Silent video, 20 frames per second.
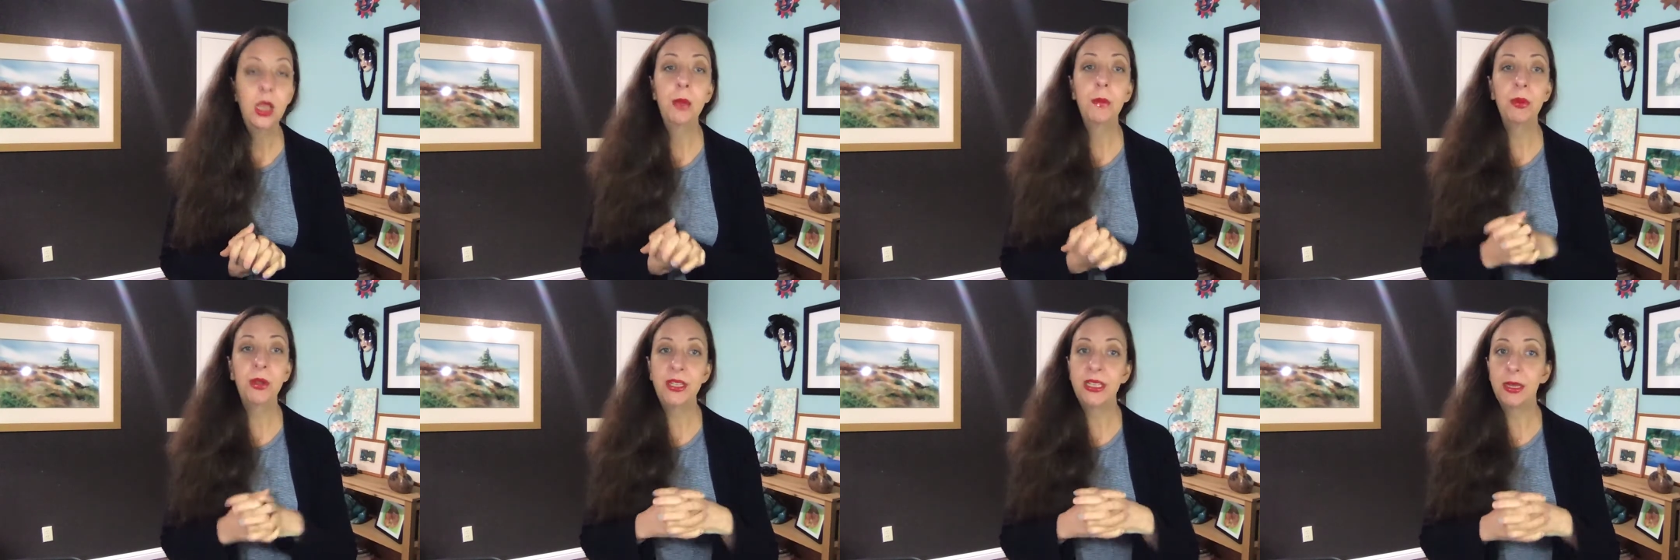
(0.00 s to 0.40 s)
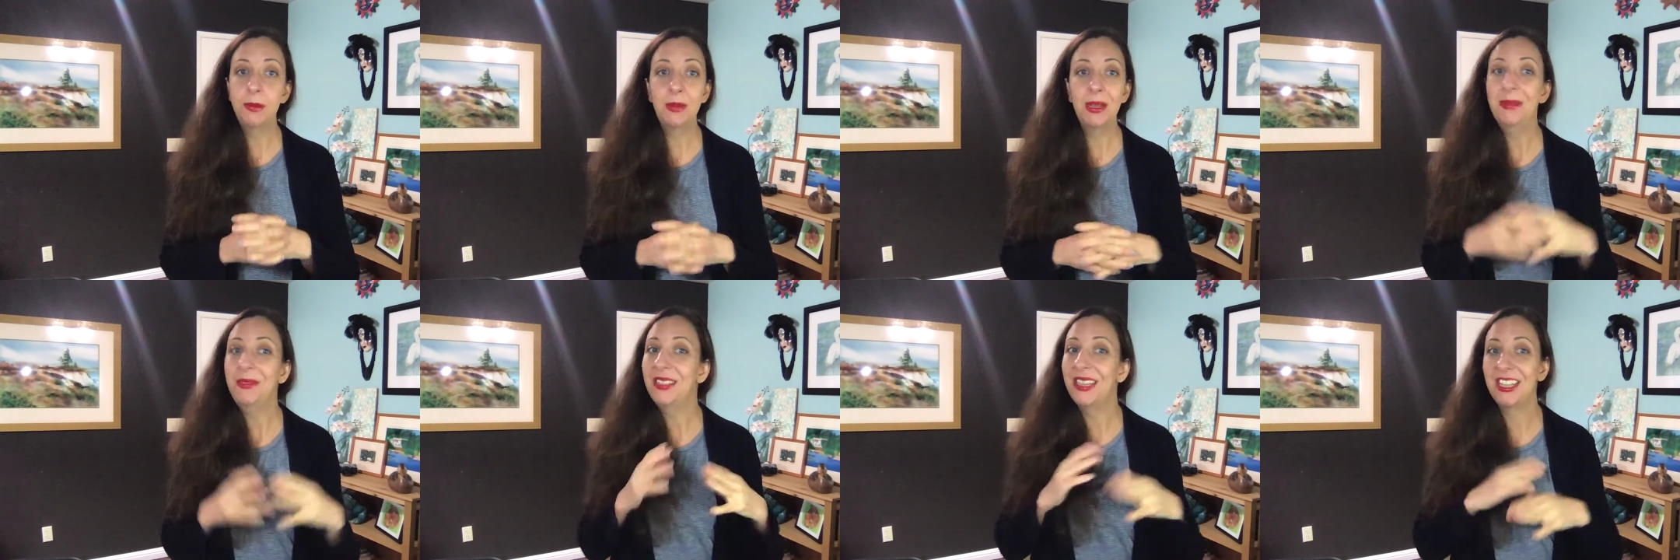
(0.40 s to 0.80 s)
But
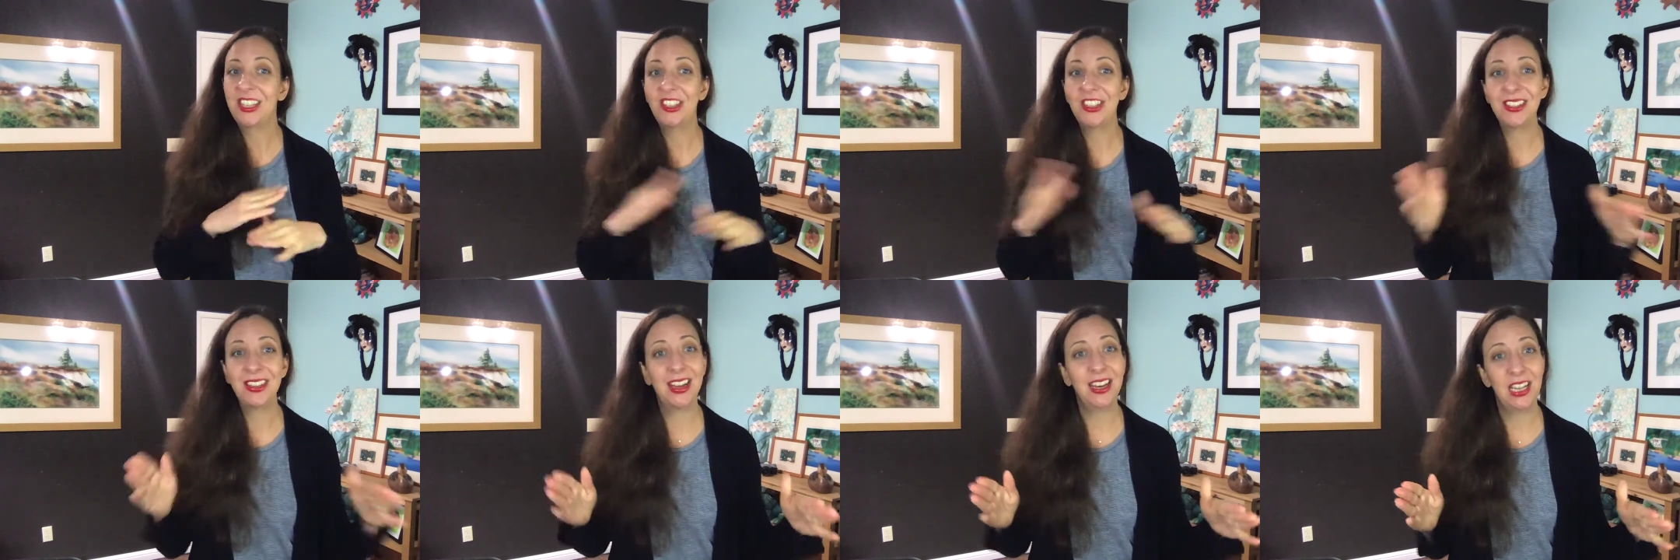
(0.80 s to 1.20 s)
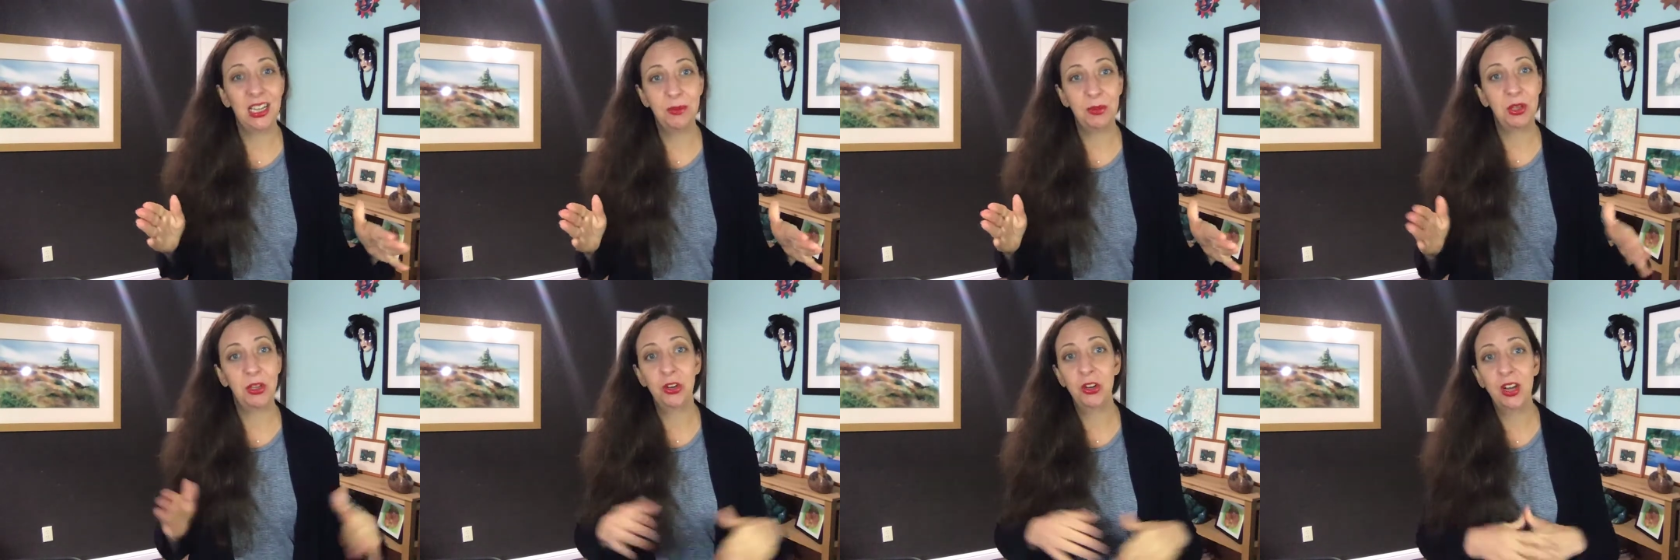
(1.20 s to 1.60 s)
sometimes that's just not
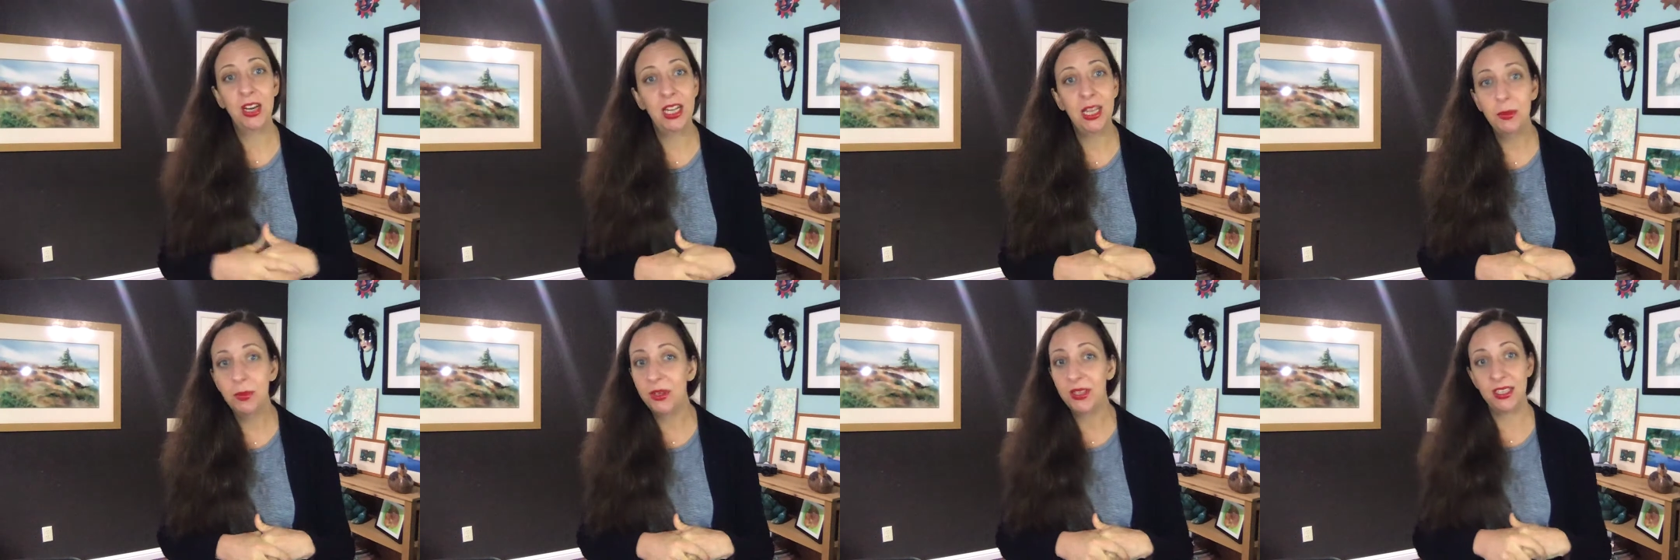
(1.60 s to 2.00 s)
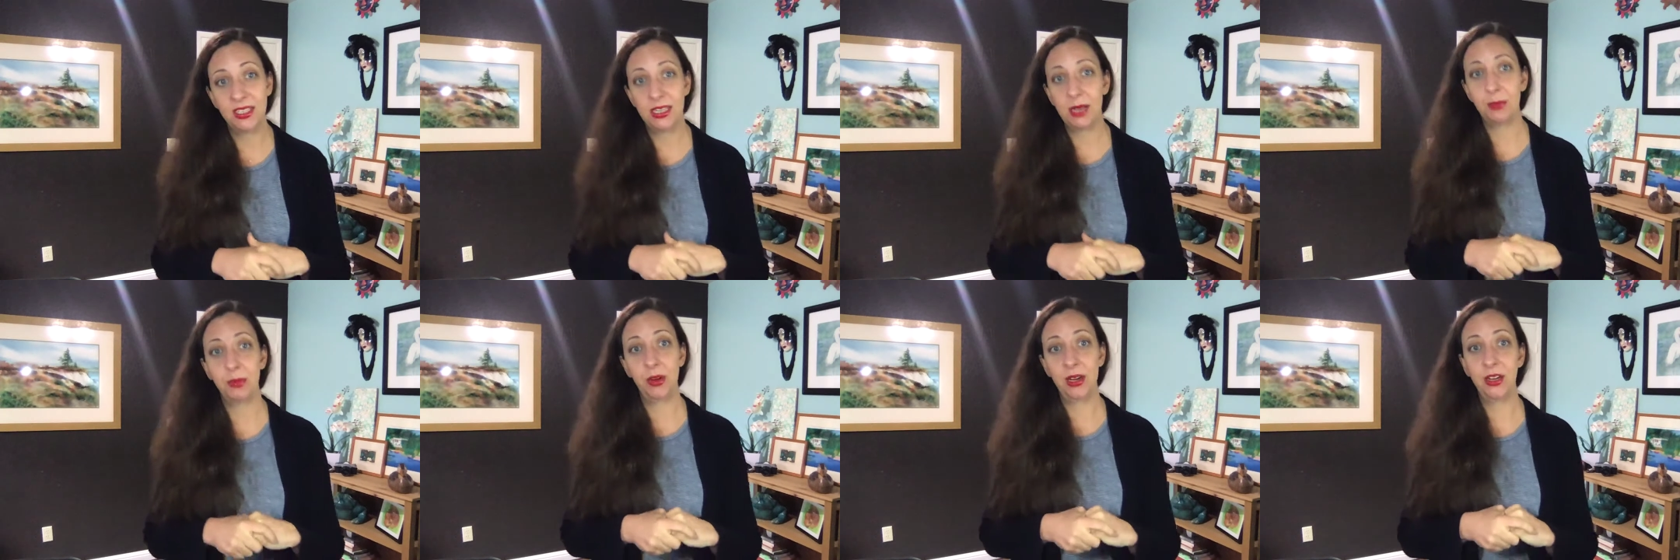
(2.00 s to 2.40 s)
able. You're not able to
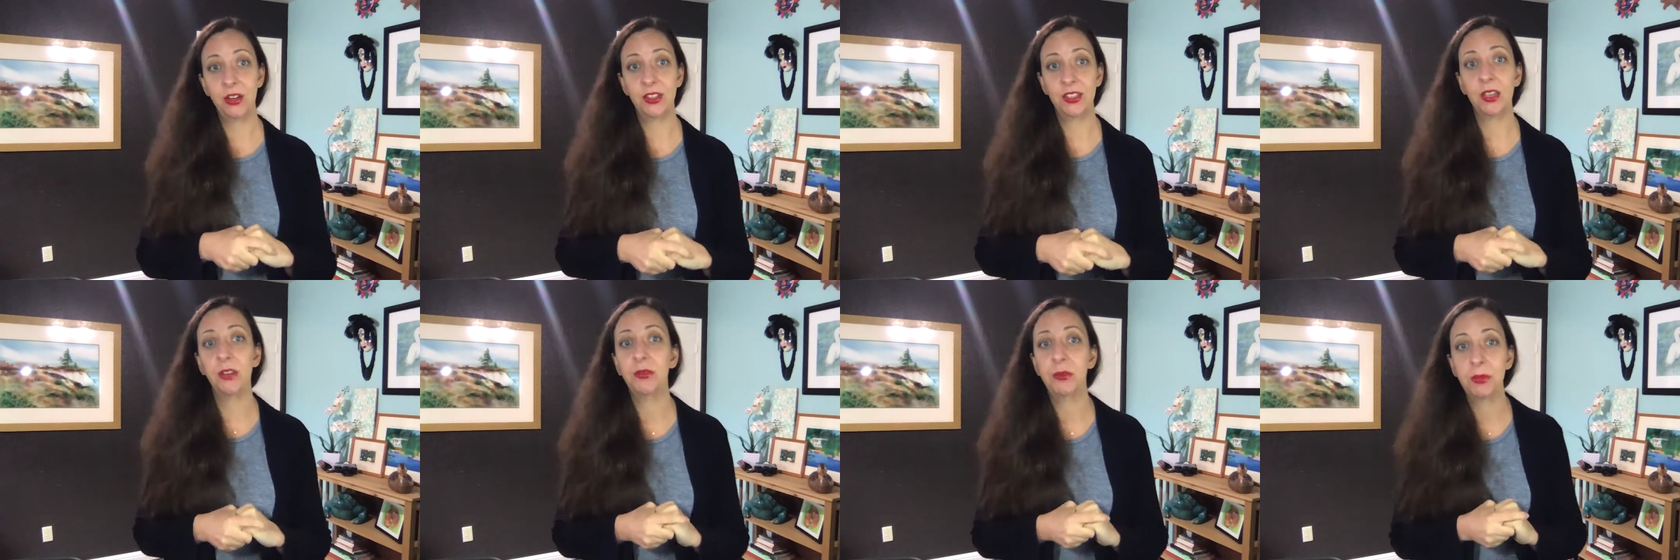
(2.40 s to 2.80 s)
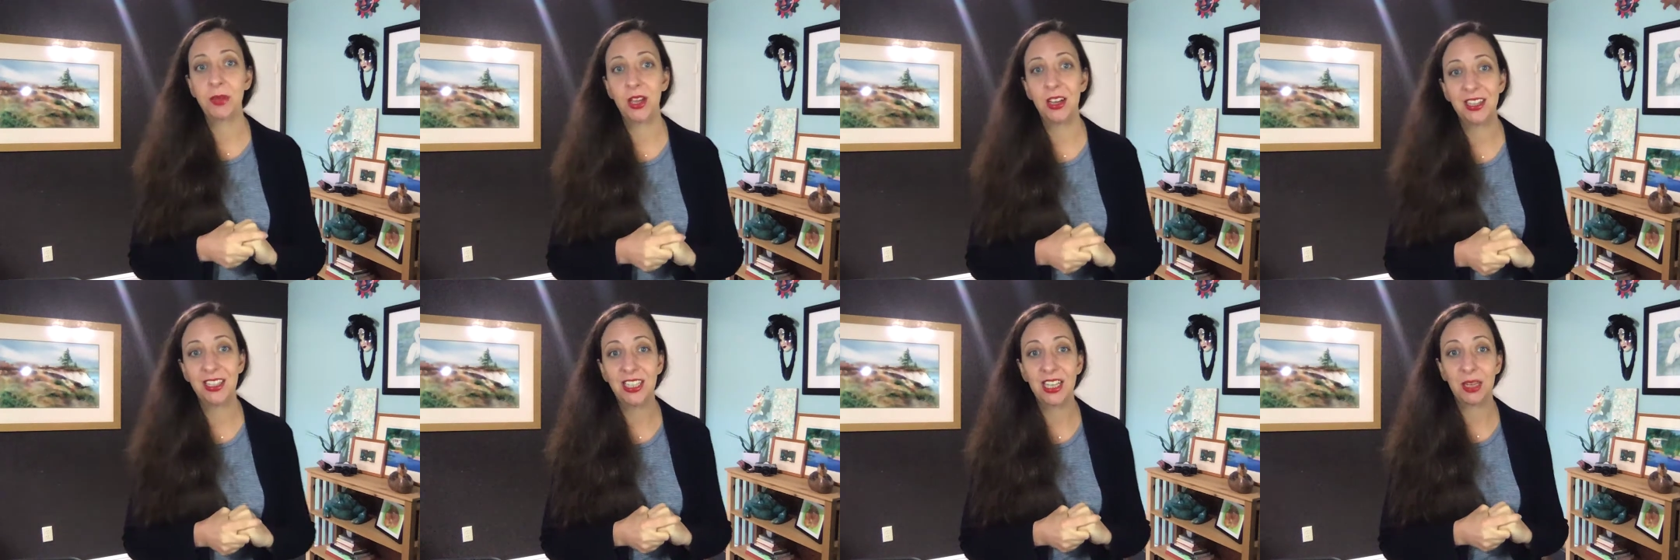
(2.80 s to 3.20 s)
separate yourself from
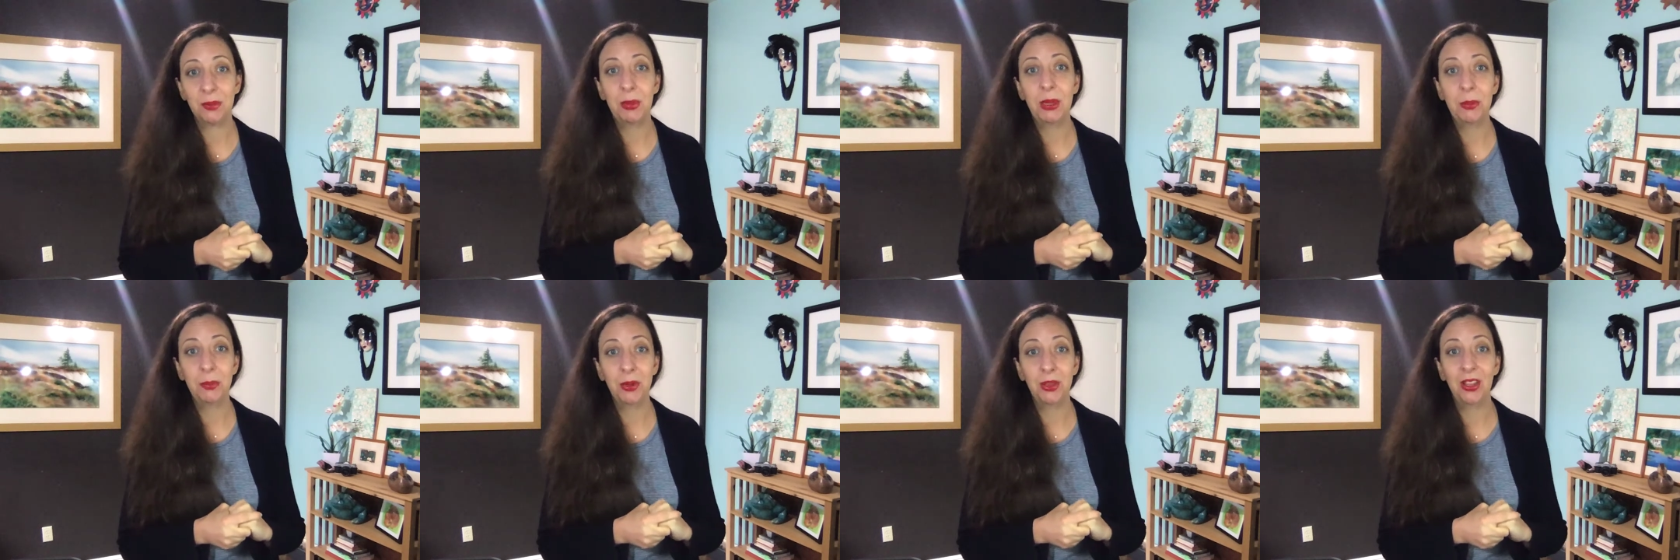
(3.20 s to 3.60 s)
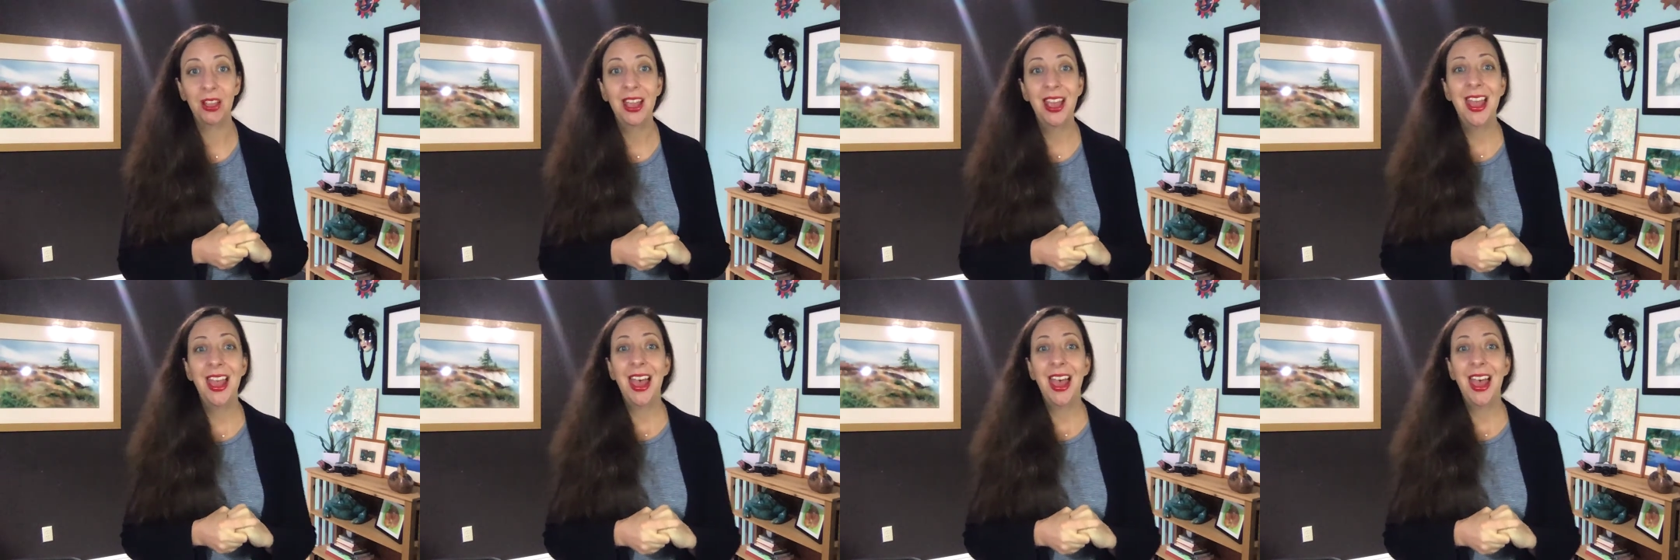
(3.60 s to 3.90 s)
toxic people.